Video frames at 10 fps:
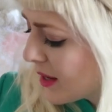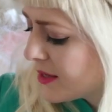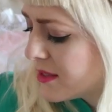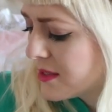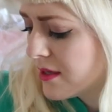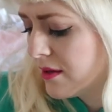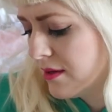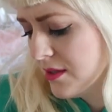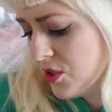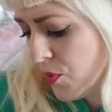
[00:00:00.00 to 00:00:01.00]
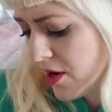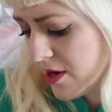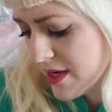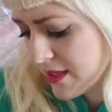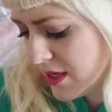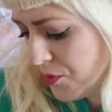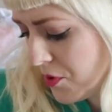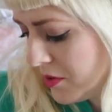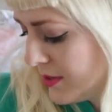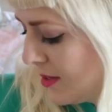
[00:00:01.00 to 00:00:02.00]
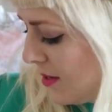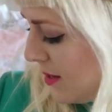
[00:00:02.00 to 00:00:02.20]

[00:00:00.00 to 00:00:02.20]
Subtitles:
nice to wear to Disney World.